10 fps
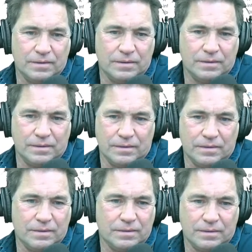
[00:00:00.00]

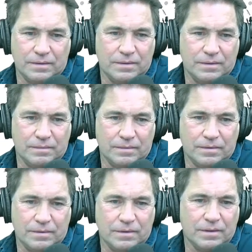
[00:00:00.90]
Uh,
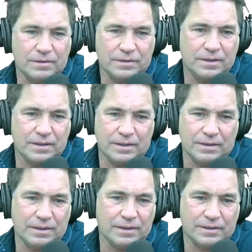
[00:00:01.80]
gosh. See, a
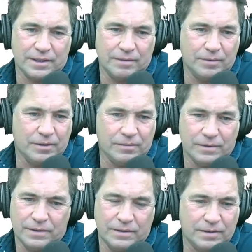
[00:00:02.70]
lot of time, you know
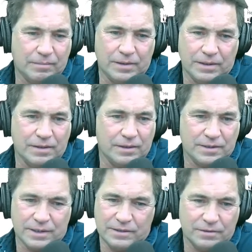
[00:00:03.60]
what? I mean, a lot of these
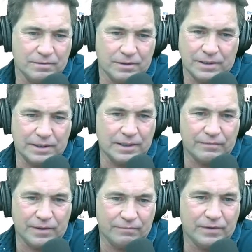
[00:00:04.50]
guys don't look like they
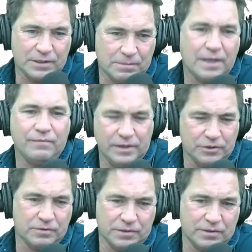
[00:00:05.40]
have any investment. They have an
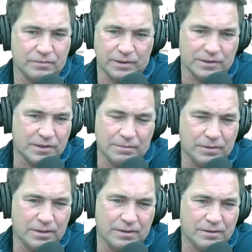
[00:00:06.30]
interest in real estate,
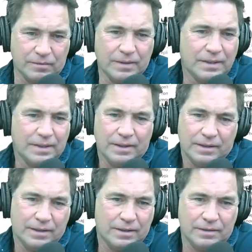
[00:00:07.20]
but they, you know,
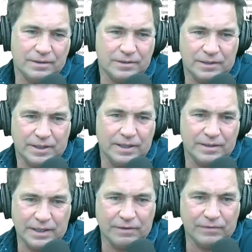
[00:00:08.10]
eh, listen, you can't
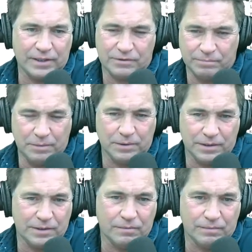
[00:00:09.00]
take advice from people
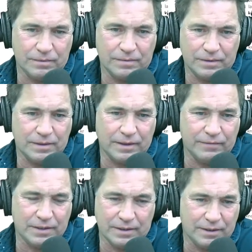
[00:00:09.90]
that don't, that
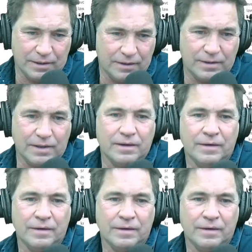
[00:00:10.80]
haven't done anything.